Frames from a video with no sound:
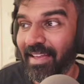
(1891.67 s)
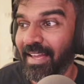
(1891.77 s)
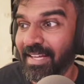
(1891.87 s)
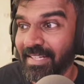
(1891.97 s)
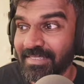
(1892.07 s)

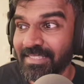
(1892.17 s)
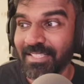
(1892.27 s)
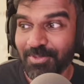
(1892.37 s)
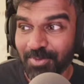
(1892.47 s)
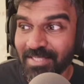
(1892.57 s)
and
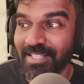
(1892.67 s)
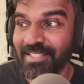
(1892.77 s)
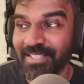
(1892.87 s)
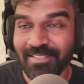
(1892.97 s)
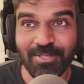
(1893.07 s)
this one
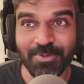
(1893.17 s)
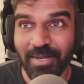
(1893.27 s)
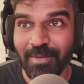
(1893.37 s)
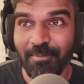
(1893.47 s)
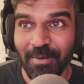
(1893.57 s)
10 to
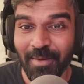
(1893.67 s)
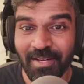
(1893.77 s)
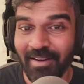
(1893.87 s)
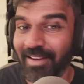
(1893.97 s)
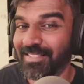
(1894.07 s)
20
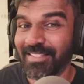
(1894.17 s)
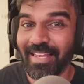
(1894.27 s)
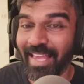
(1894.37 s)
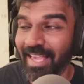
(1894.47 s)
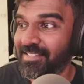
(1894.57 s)
millimeter is
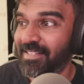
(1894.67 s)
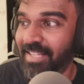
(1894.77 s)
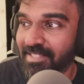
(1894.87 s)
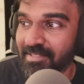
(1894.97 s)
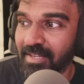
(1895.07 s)
an
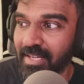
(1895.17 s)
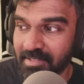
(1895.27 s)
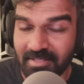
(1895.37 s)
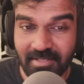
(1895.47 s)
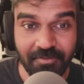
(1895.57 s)
excellent
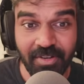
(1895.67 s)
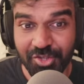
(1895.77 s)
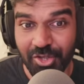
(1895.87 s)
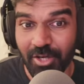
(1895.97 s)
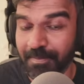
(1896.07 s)
lens, very
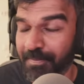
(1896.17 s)
sharp.